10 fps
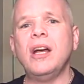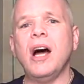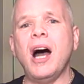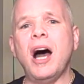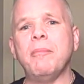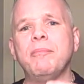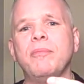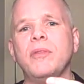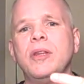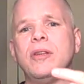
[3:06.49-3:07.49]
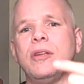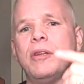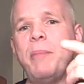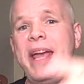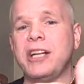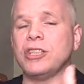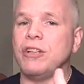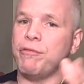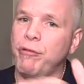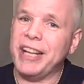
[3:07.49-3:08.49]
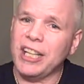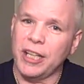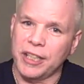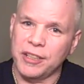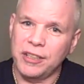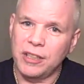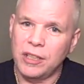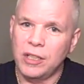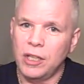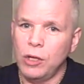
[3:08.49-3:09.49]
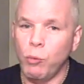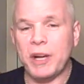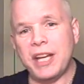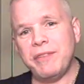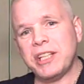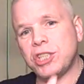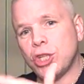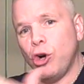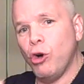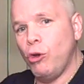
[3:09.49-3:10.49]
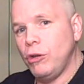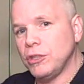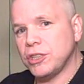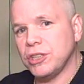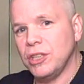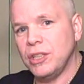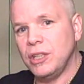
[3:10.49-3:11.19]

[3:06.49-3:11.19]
the makers of Ritalin were giving schools